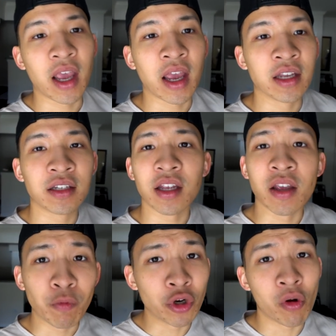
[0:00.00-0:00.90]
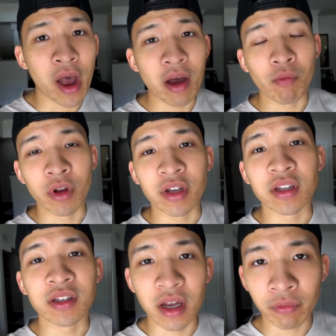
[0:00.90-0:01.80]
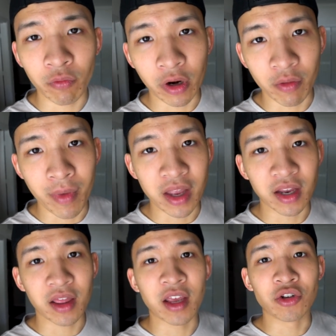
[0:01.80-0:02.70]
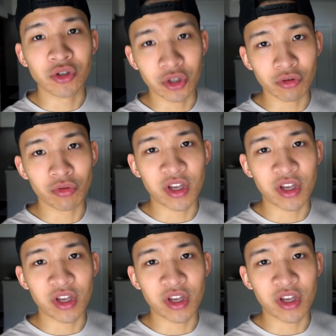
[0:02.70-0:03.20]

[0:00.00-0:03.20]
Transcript: And if you don't have one, definitely recommend that you do